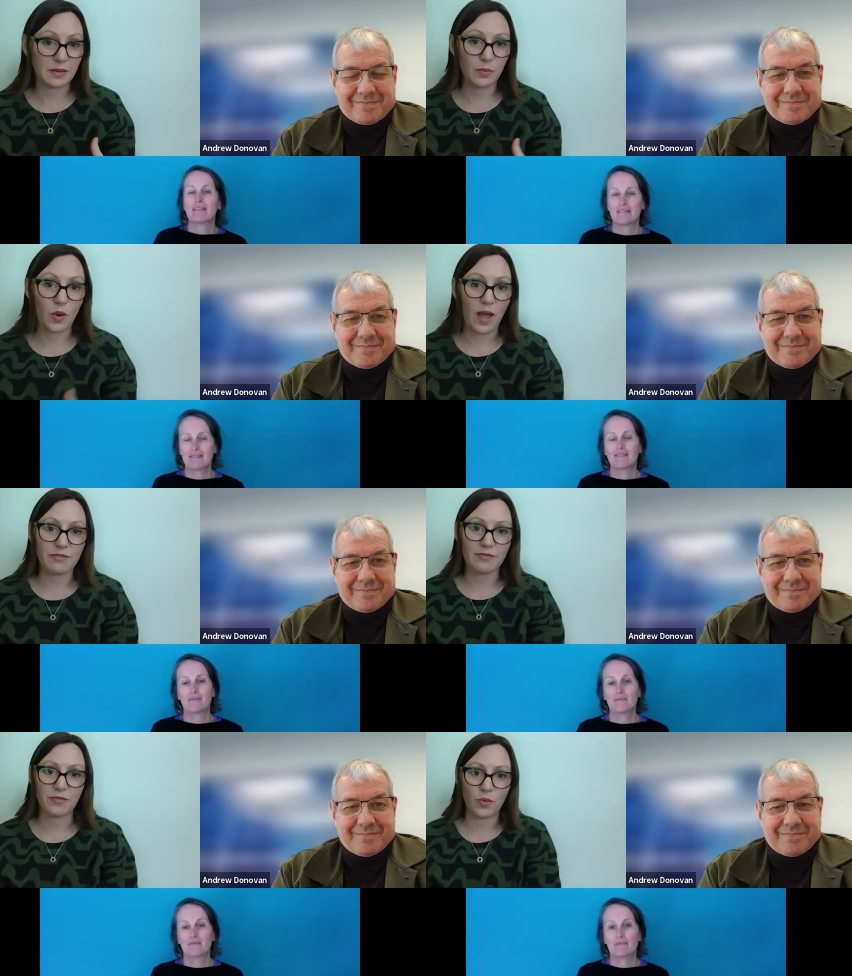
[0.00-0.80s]
Speaker 1: that it will
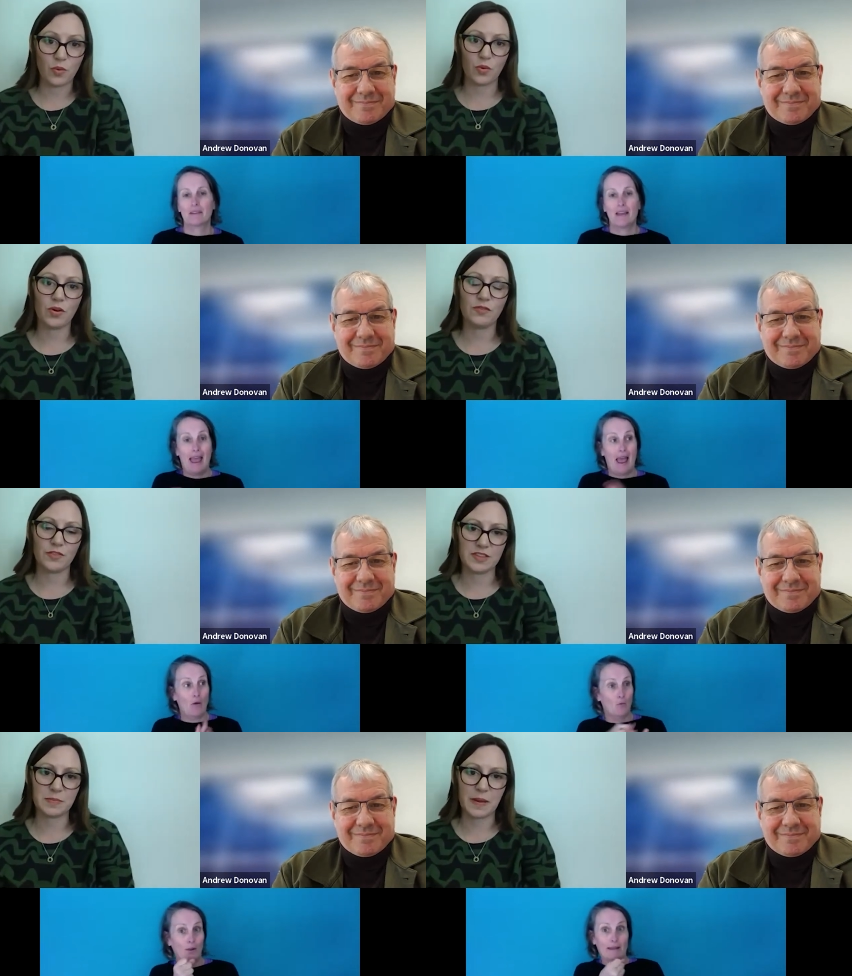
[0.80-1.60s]
have for
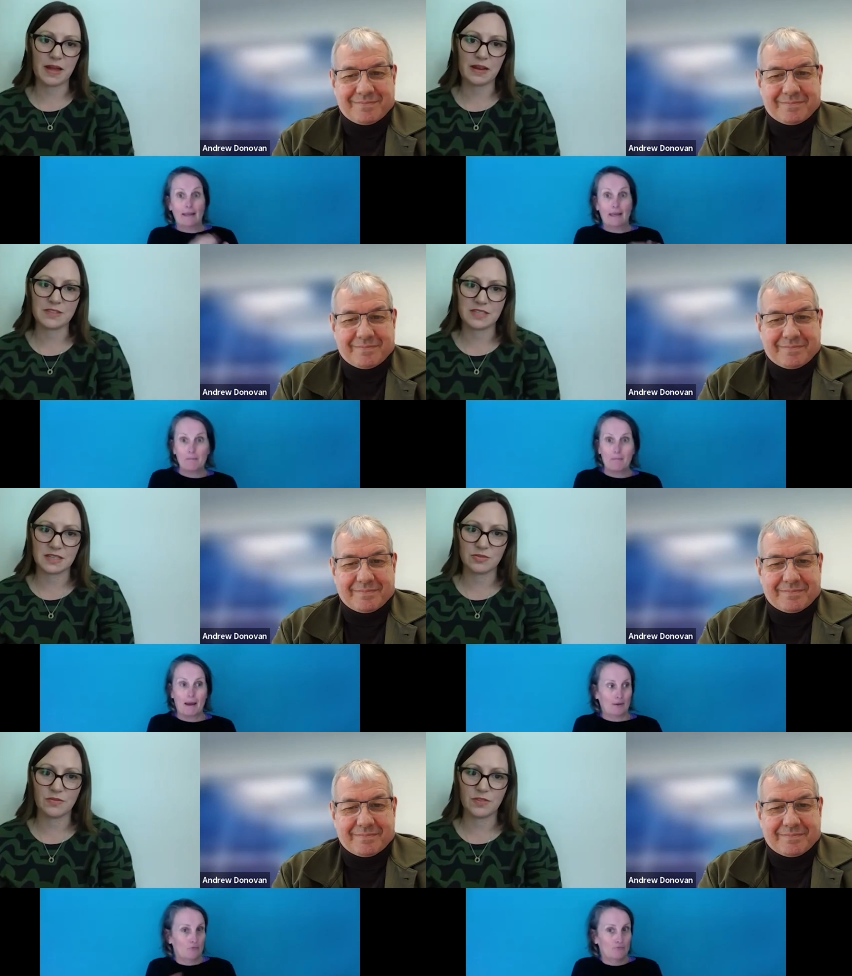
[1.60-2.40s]
for this part of the
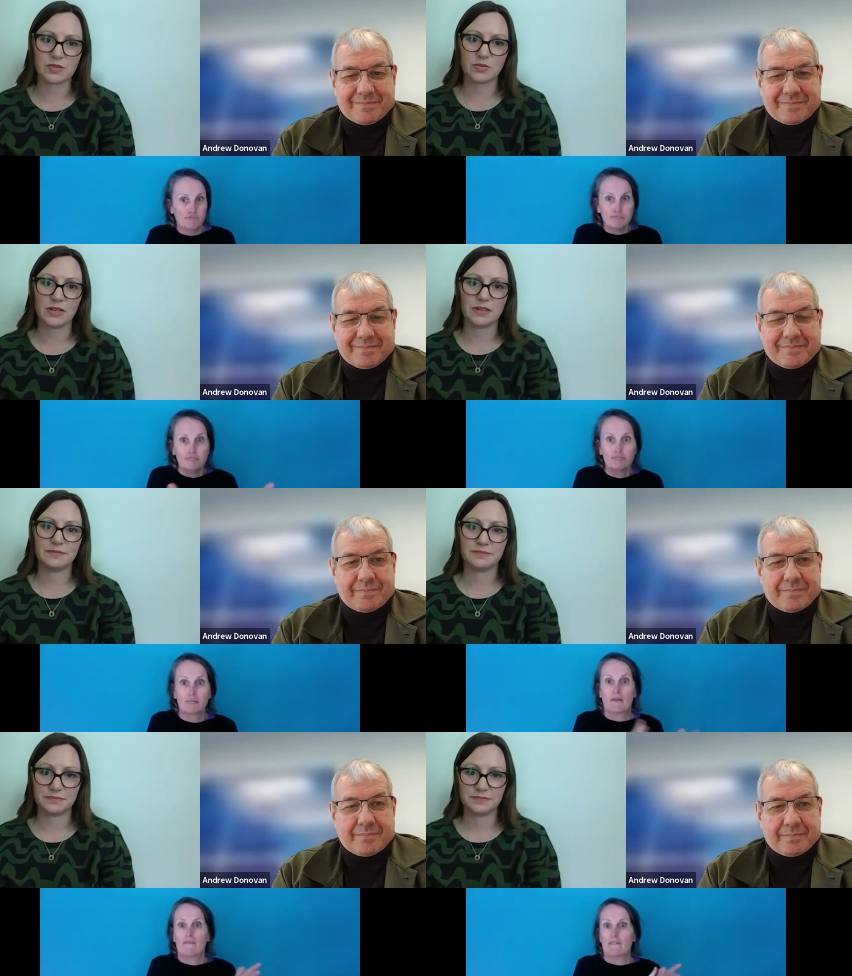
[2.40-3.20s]
sector in
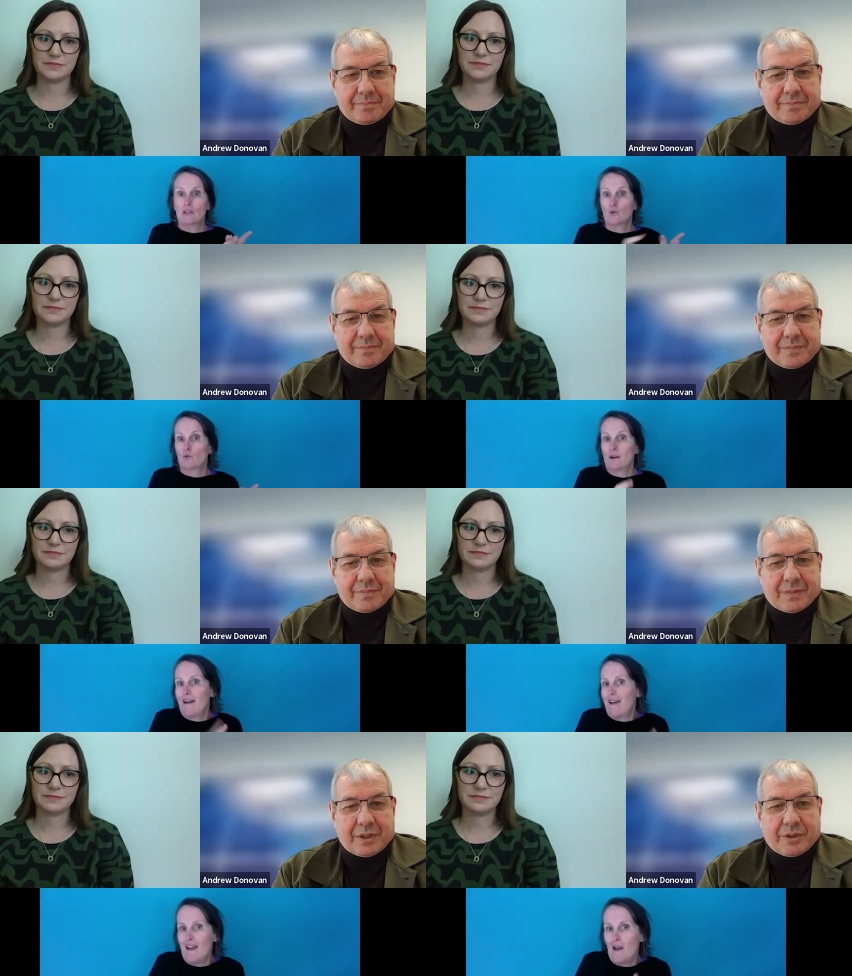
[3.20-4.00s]
Victoria.
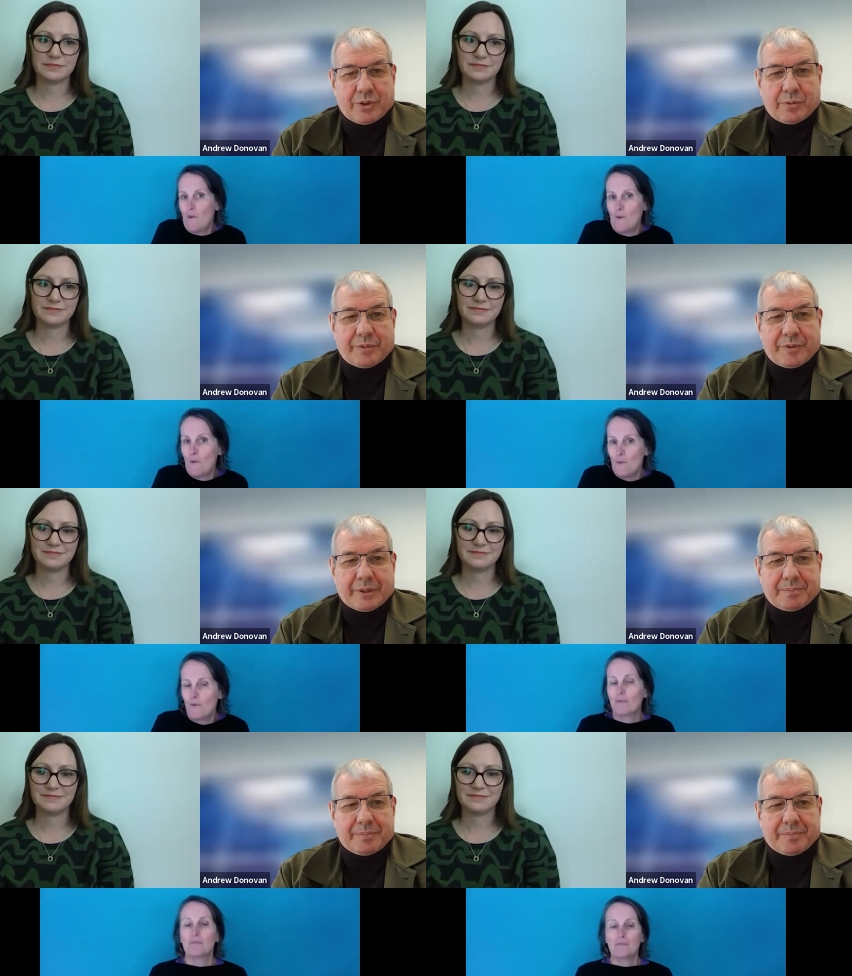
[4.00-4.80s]

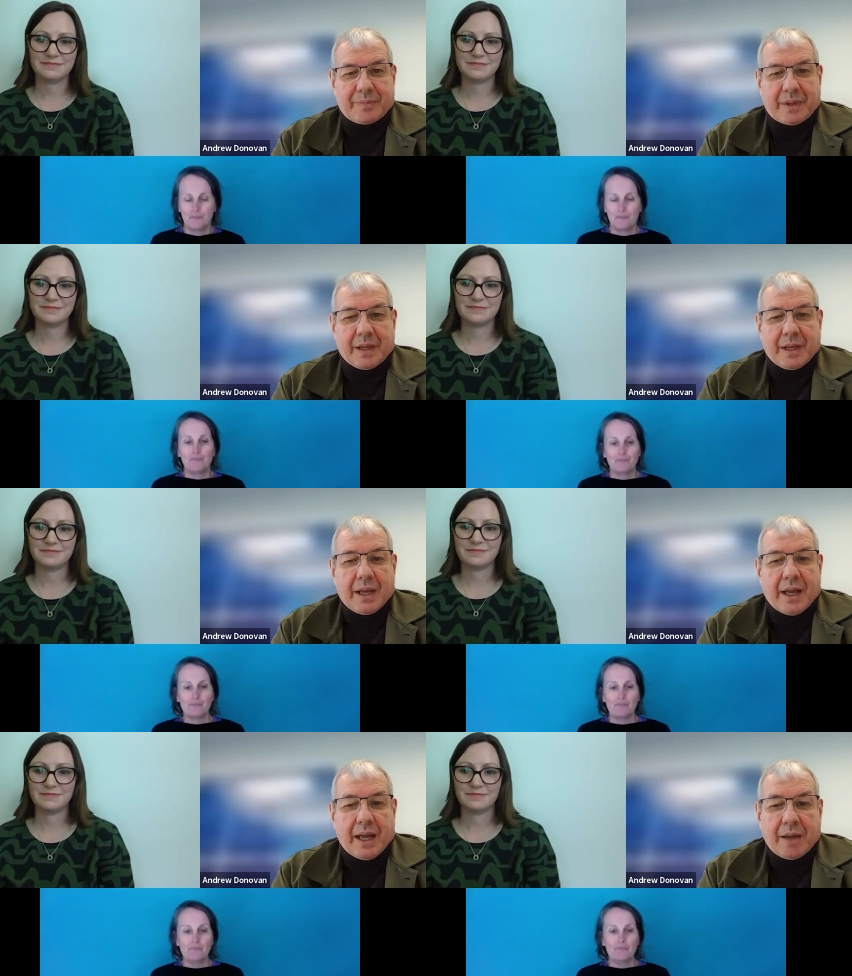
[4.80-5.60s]
Speaker 2: Terrific.
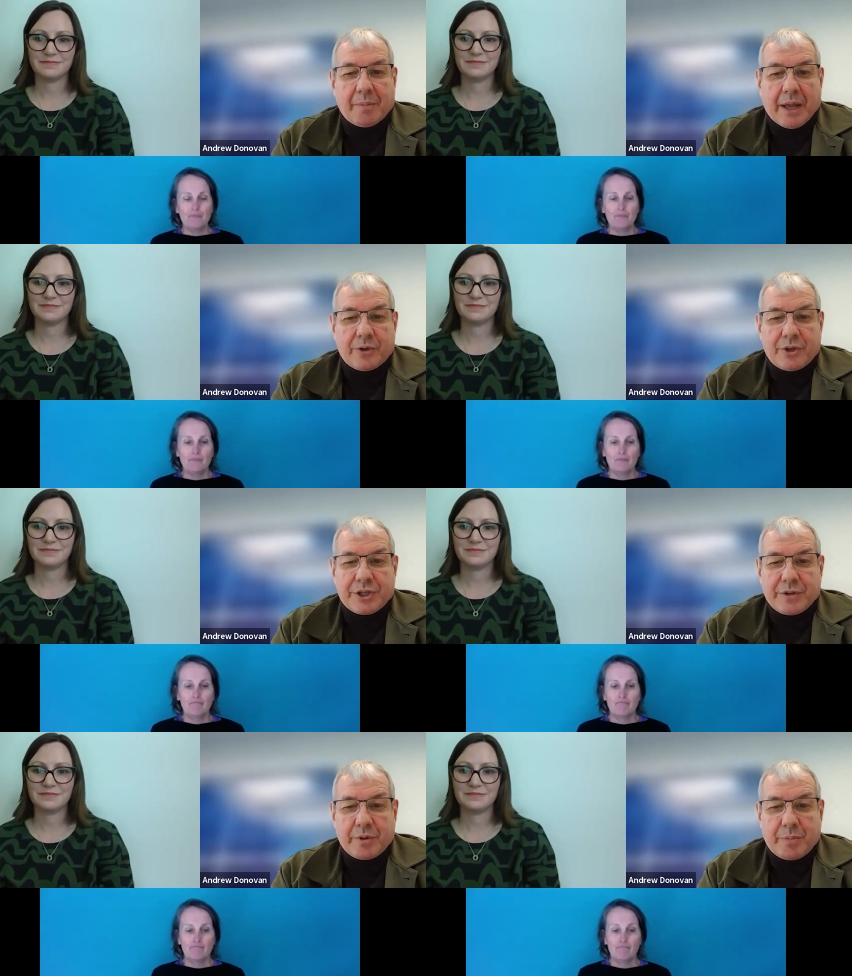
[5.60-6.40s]
Um, and
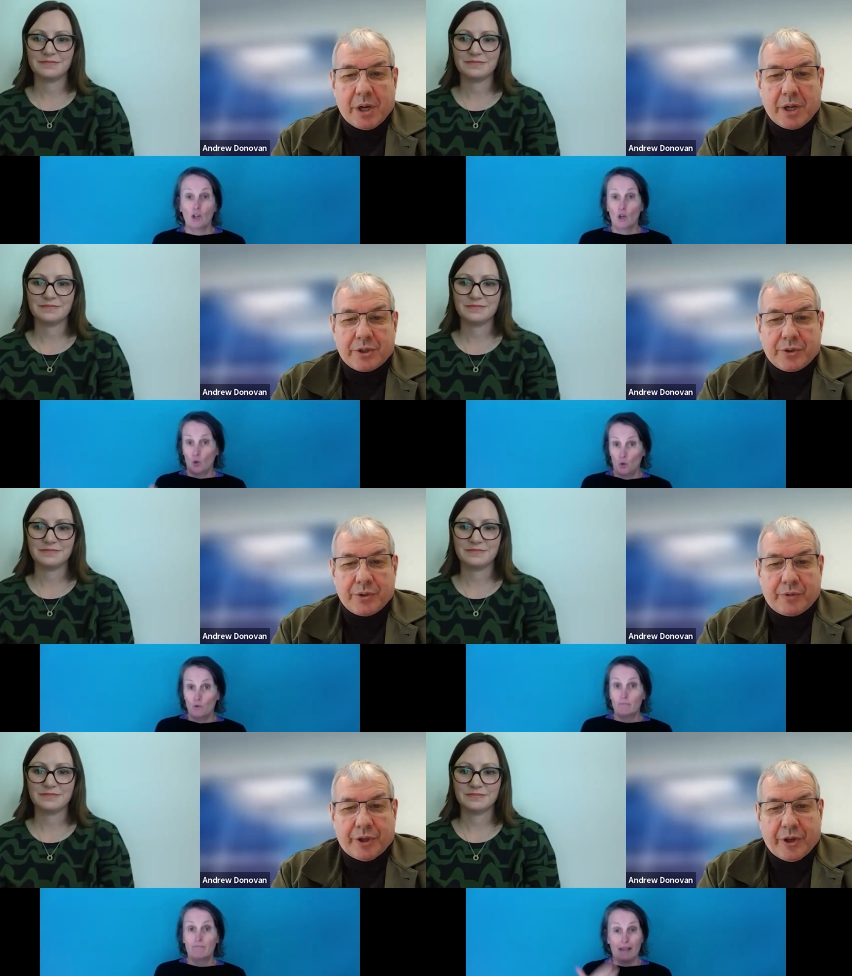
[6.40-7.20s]
just a reminder
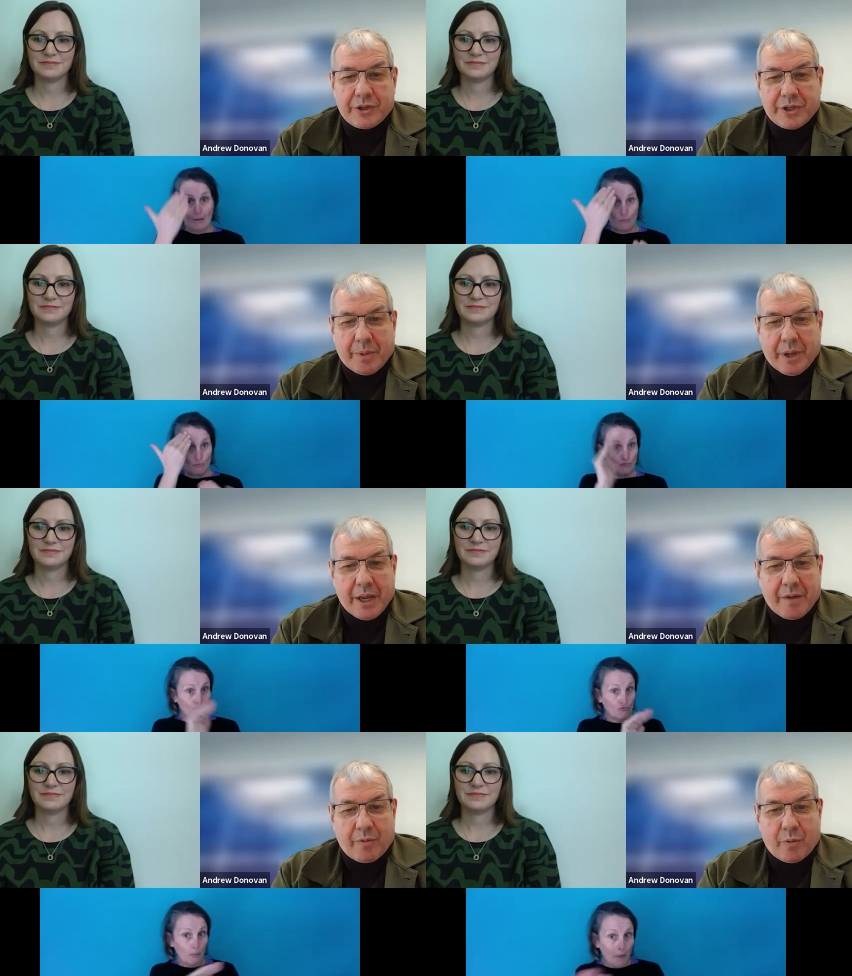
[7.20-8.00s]
too for those that
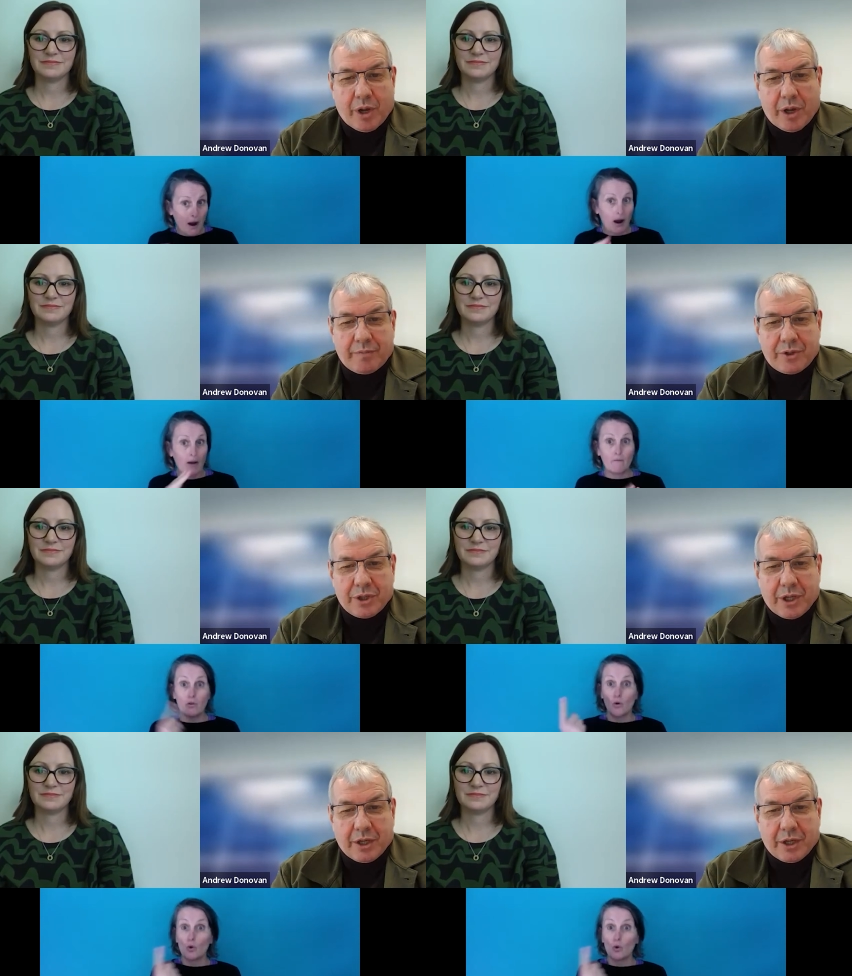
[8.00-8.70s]
may have arrived